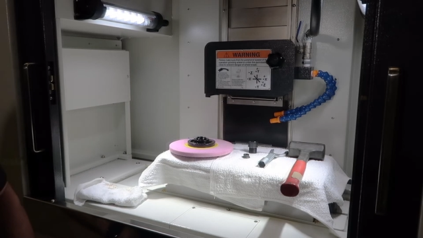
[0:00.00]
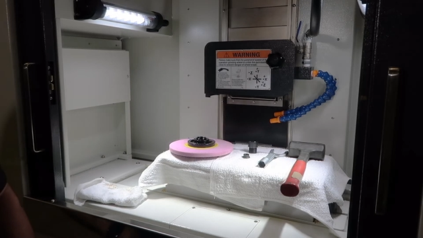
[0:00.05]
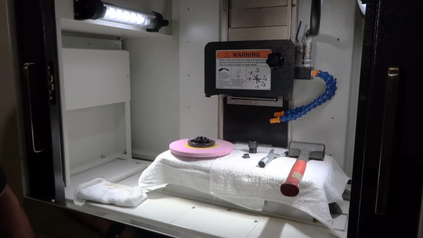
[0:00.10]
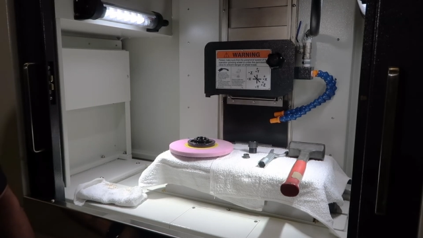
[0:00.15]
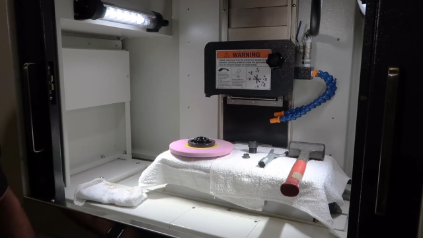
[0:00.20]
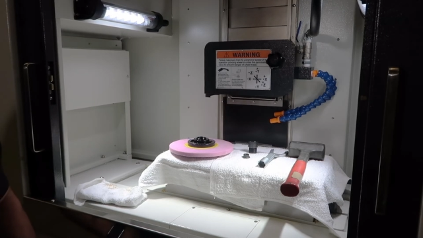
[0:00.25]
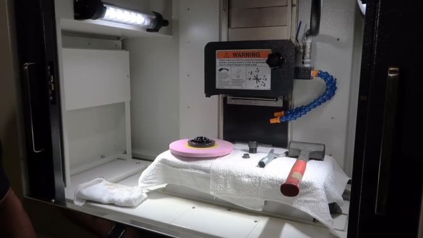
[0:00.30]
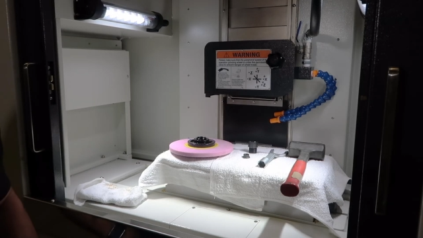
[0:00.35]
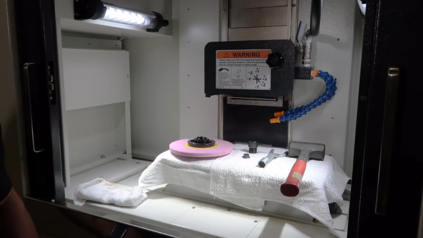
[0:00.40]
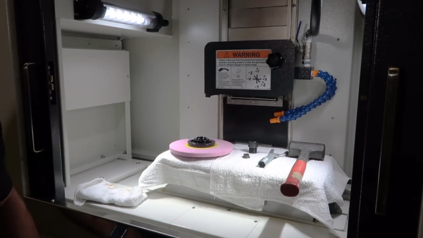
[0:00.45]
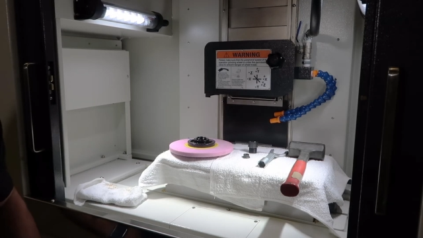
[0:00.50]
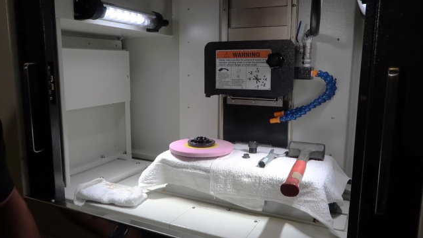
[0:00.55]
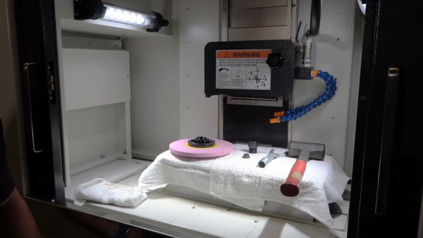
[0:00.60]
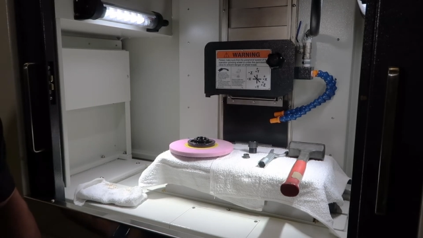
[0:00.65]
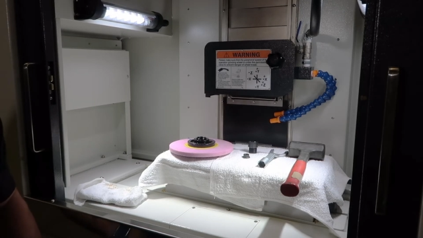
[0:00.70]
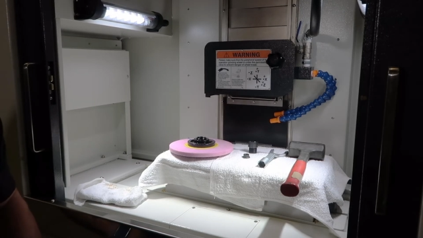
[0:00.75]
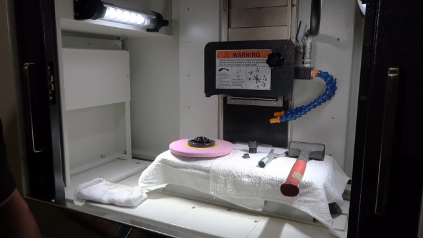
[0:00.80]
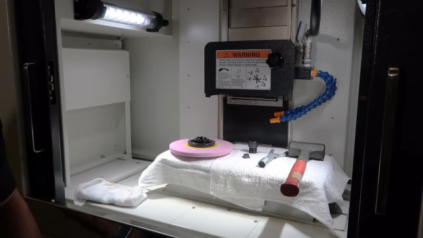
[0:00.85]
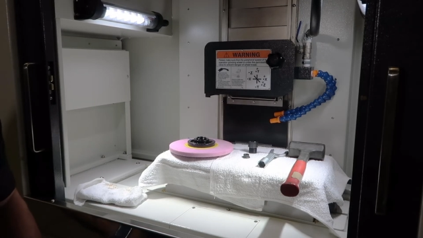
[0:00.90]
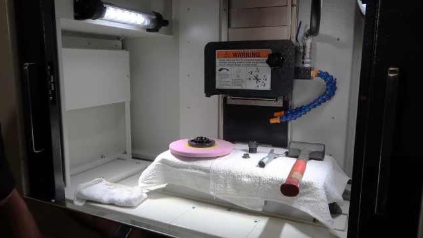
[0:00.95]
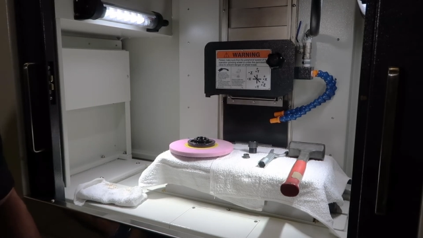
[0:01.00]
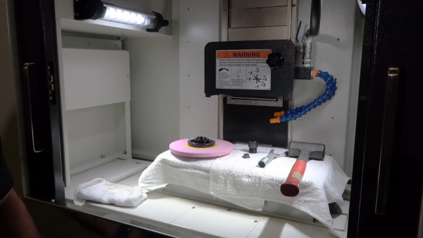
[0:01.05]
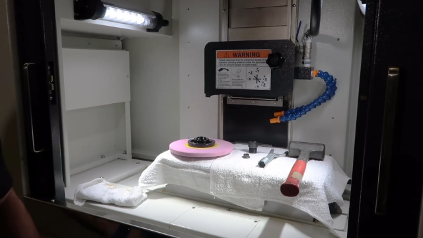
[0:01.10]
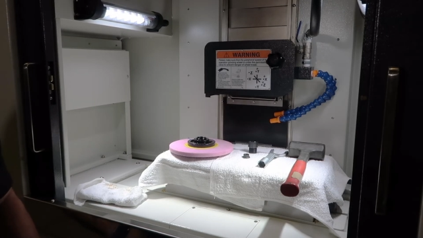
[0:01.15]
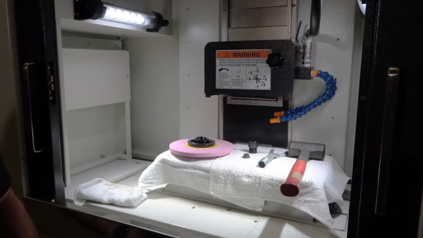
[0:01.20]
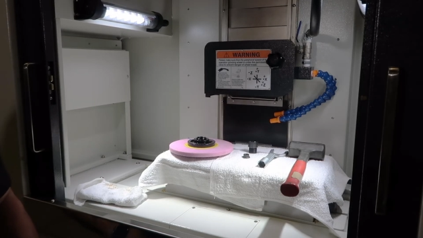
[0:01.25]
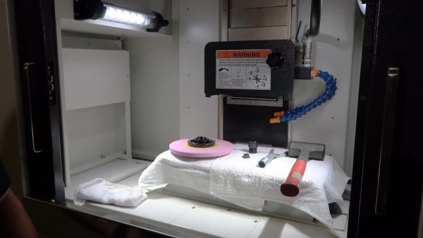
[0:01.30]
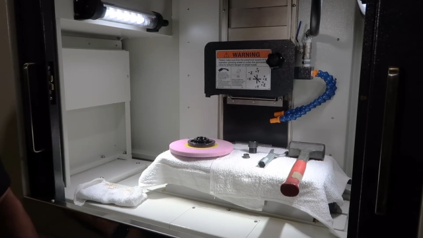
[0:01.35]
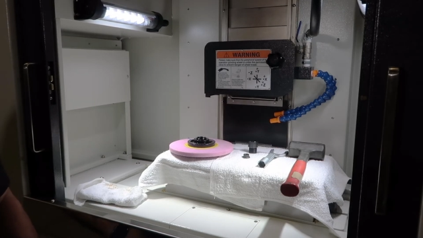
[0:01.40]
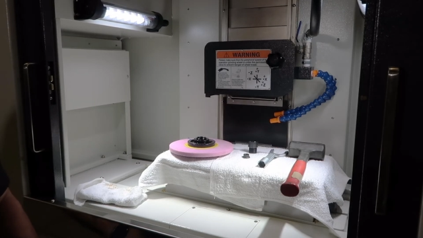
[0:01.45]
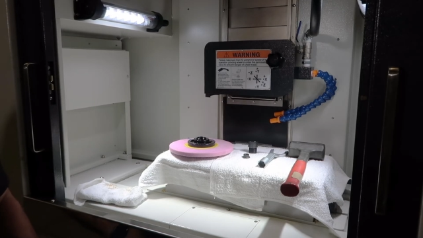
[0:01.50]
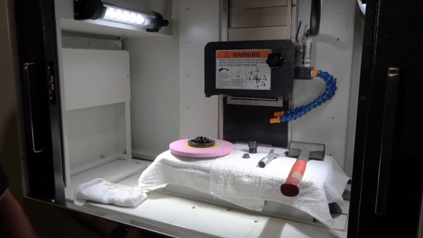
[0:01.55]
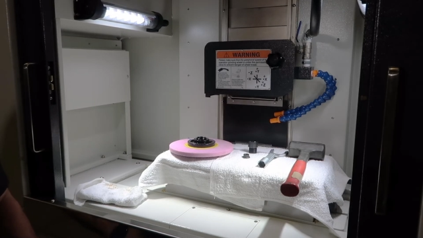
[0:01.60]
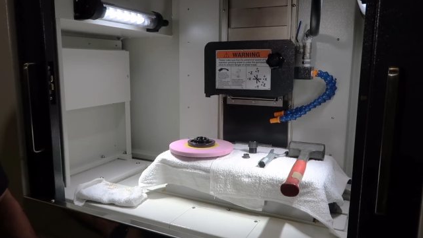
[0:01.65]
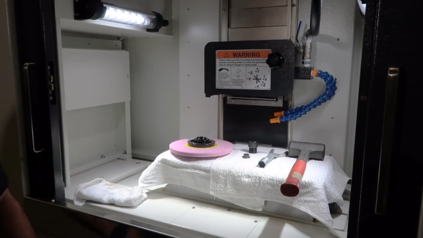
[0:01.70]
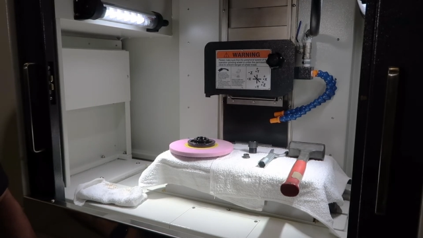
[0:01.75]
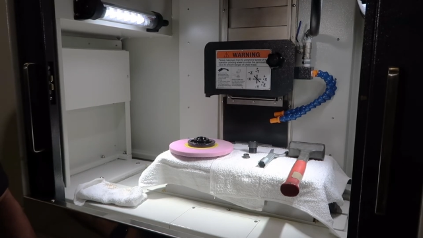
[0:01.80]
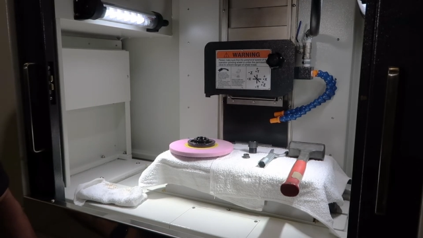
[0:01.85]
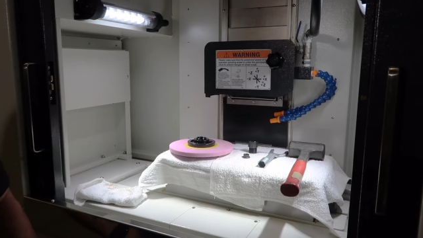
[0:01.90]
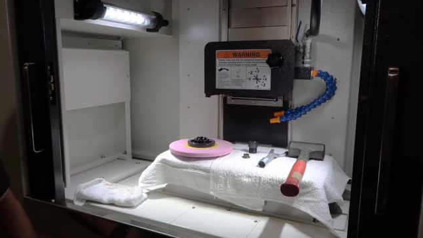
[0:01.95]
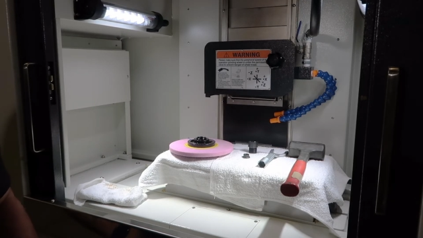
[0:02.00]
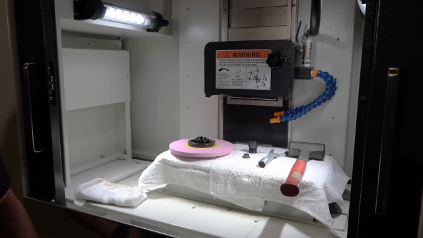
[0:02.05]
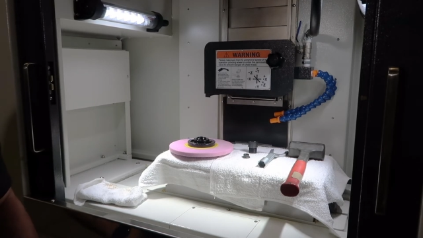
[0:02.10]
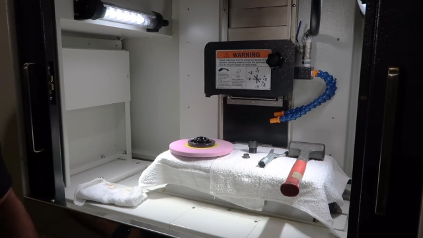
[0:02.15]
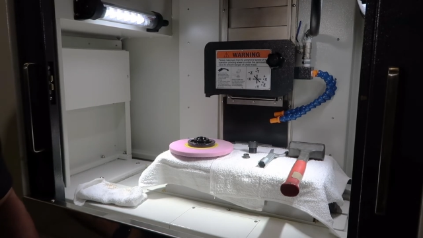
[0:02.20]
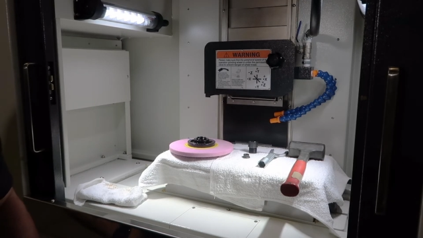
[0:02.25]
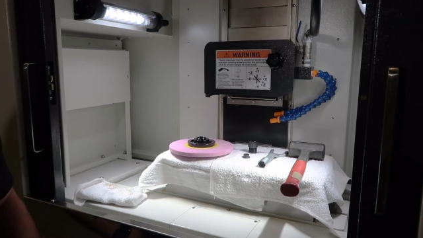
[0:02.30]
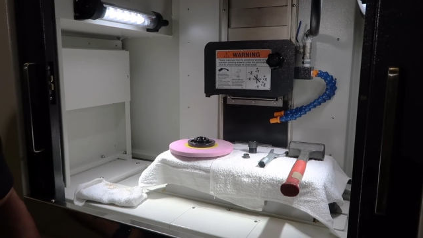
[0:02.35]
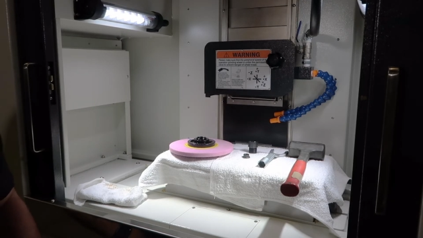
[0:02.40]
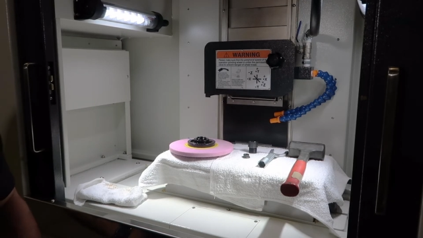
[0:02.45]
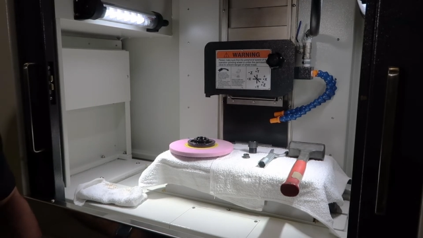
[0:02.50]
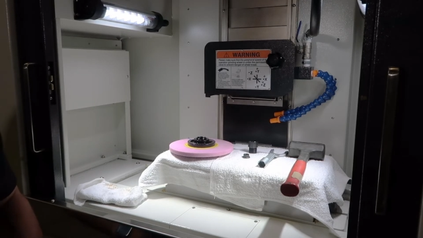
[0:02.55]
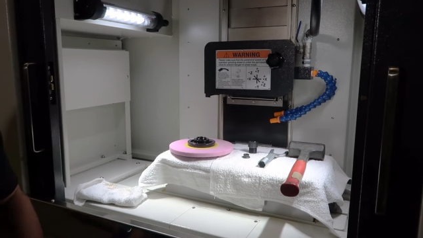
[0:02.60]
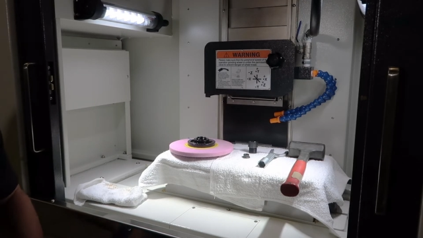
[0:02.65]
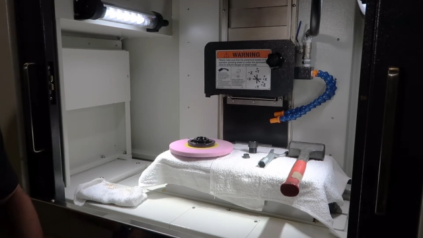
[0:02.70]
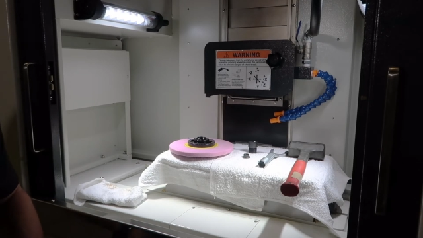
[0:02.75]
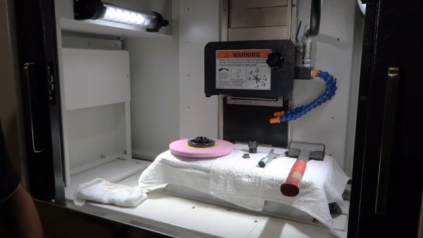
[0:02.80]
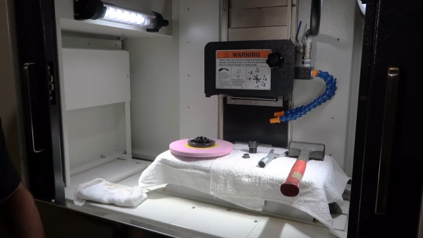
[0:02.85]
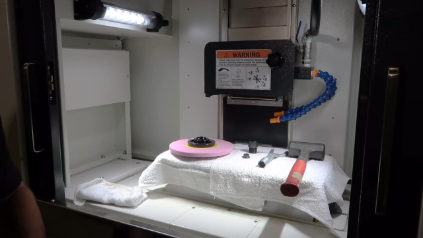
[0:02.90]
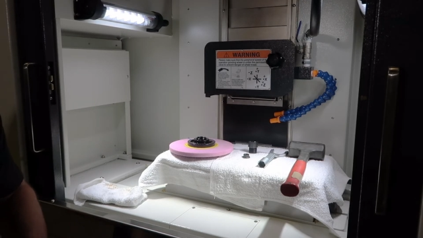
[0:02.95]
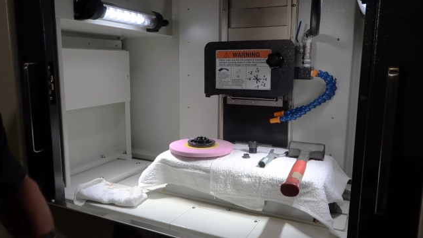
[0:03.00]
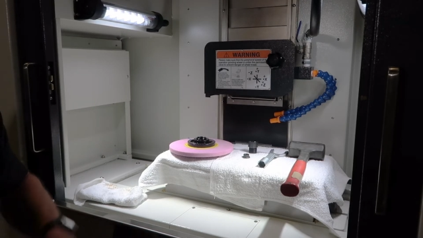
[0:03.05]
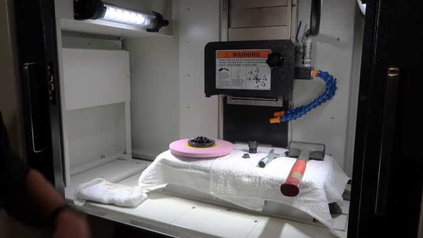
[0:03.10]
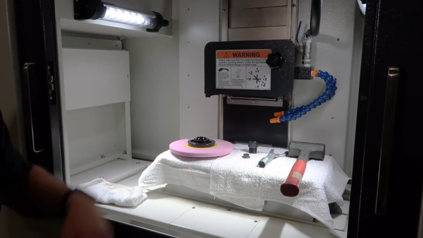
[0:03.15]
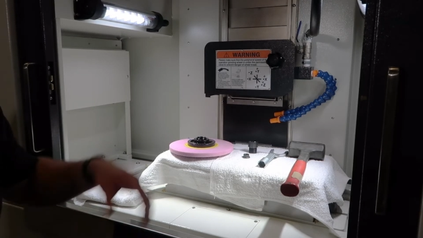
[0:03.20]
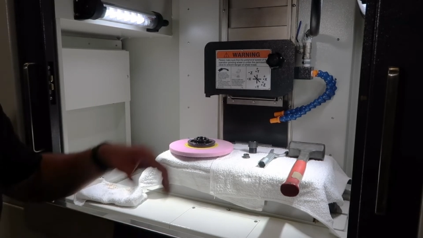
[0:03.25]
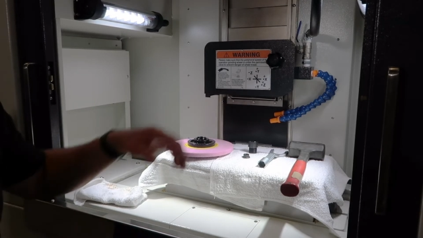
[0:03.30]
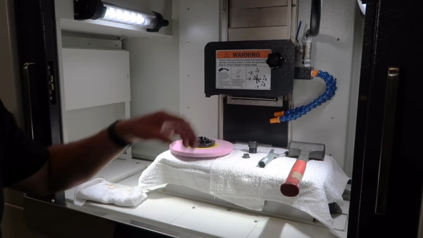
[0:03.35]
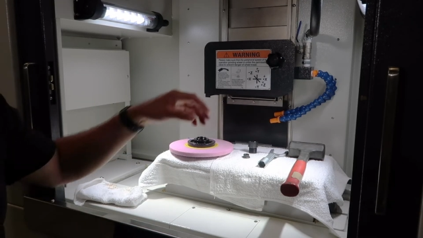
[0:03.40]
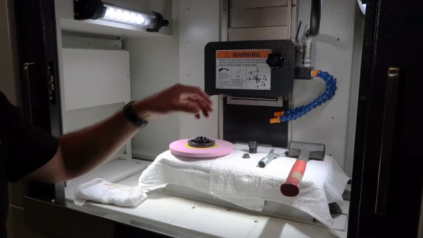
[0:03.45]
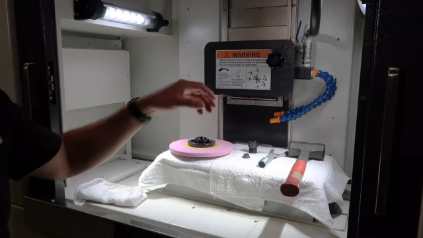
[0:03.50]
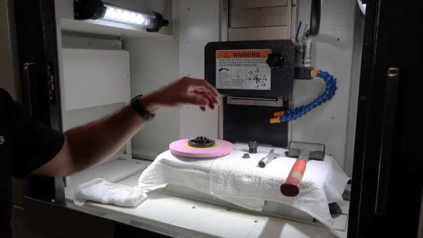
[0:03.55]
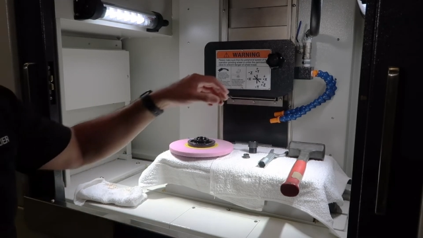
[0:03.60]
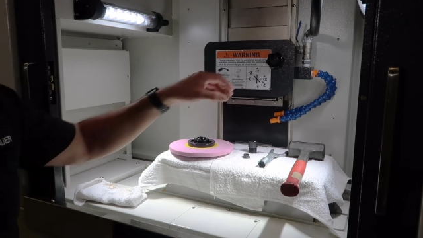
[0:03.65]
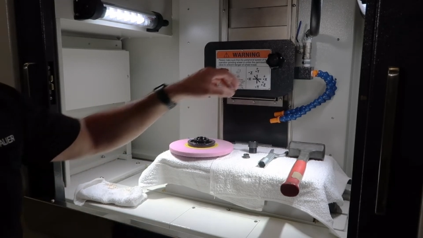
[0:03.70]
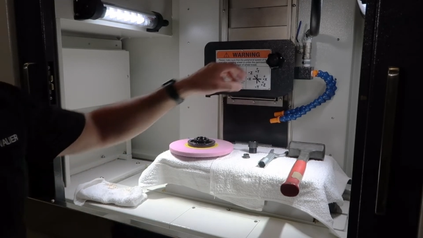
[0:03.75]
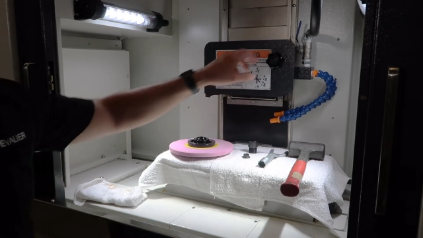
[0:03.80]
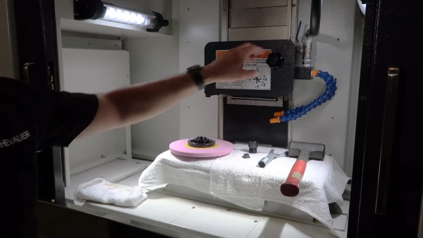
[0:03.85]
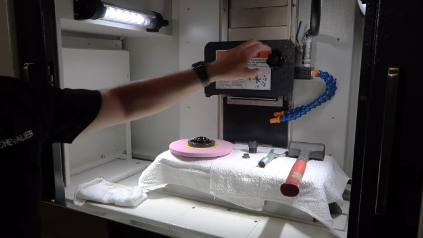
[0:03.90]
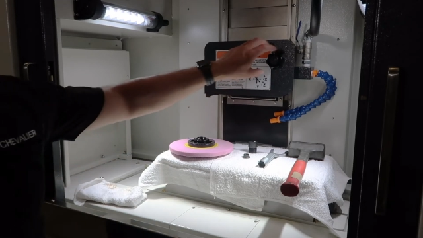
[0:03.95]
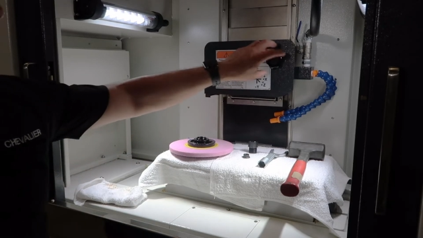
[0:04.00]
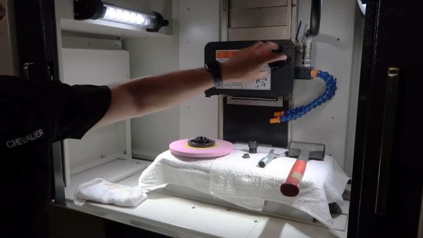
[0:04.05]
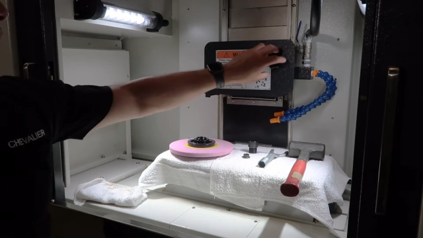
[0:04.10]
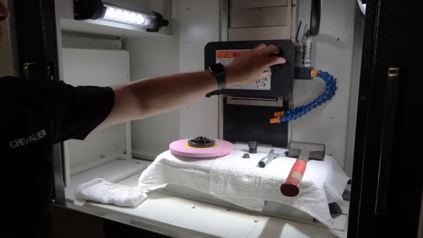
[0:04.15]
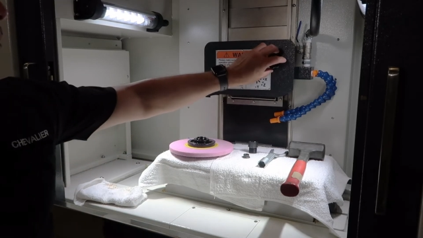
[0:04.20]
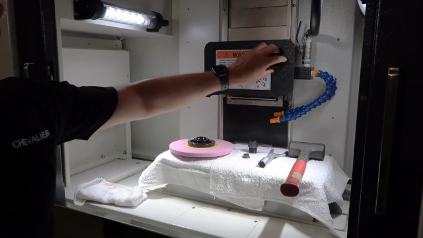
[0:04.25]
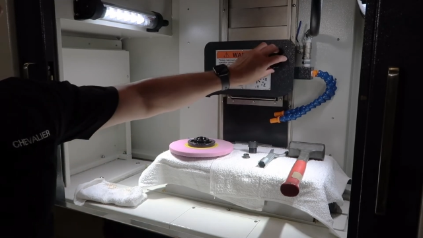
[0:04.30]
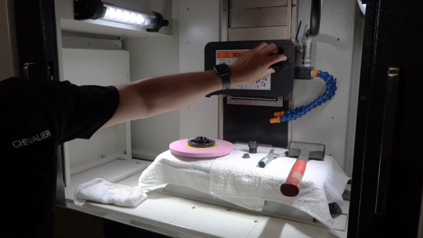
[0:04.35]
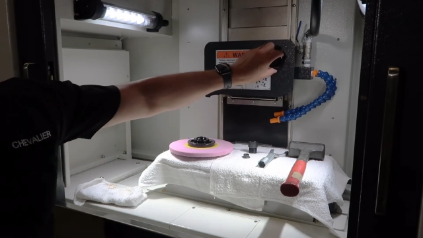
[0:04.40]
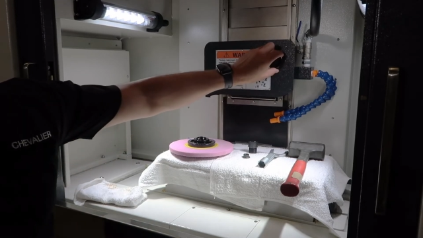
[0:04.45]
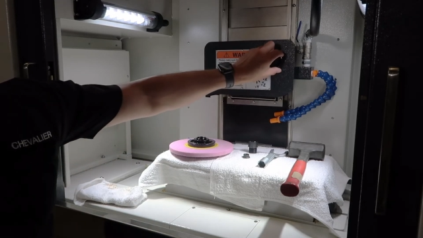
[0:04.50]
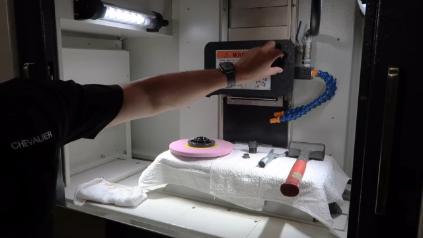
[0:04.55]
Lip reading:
(no speaker visible)